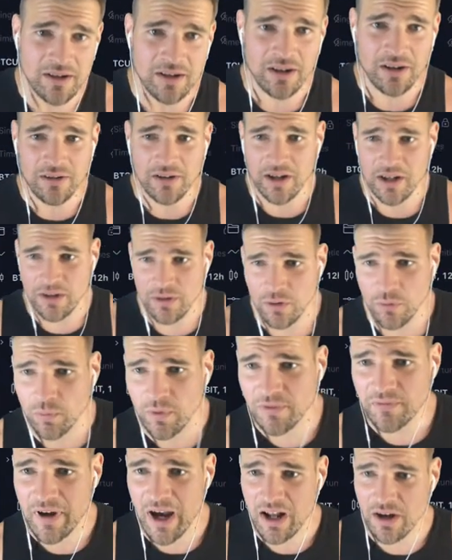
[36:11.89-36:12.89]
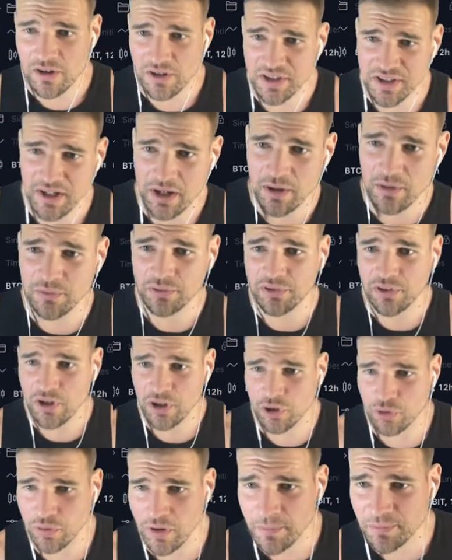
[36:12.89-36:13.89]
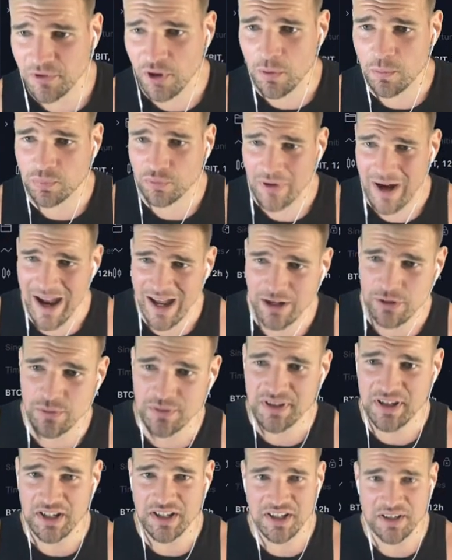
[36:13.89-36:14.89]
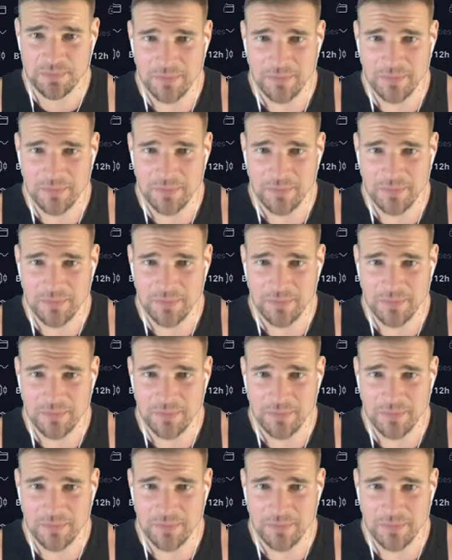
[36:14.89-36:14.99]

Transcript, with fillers: All right, we've got ourselves Crypto Brat, who says,